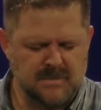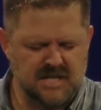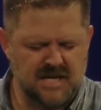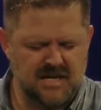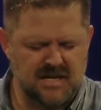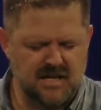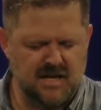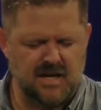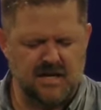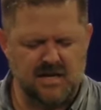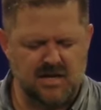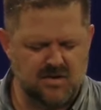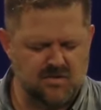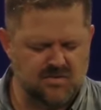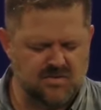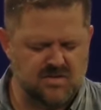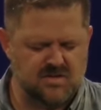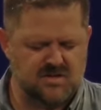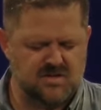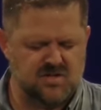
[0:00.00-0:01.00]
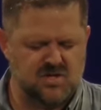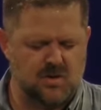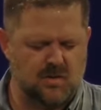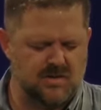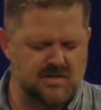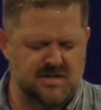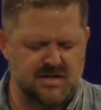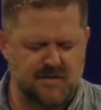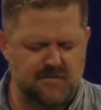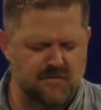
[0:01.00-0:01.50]
and, and you
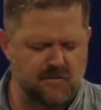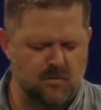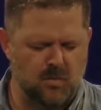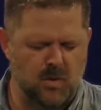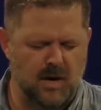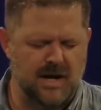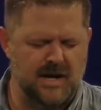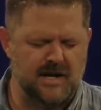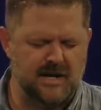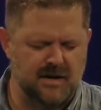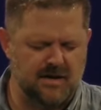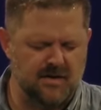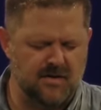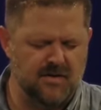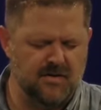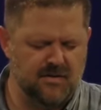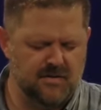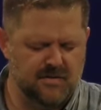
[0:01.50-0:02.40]
show us a different way here.